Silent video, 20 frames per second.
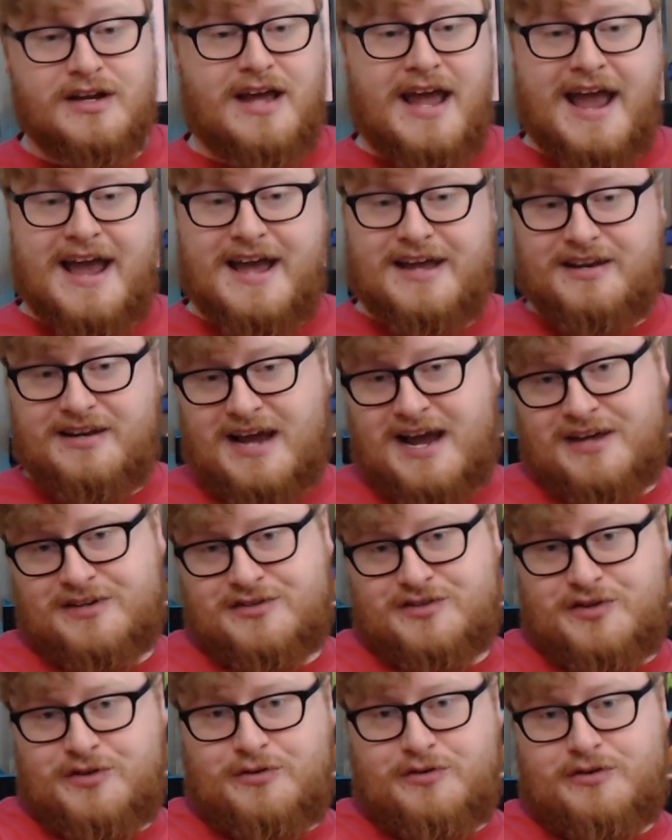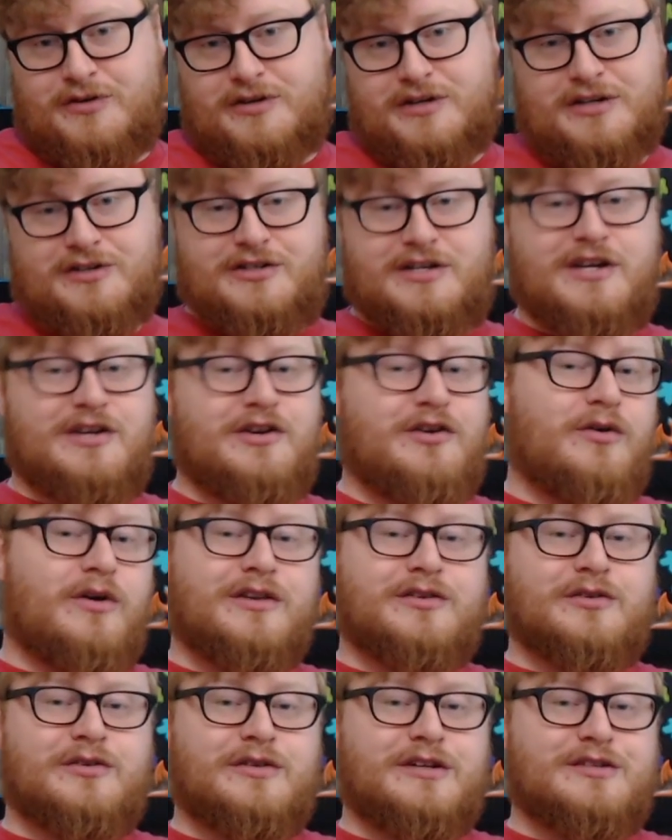and as you continue
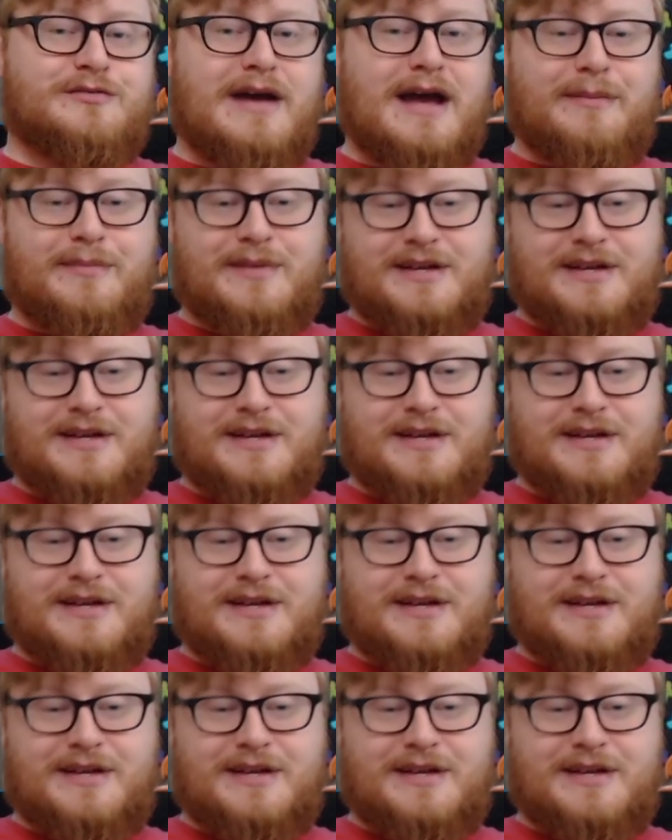on through this map,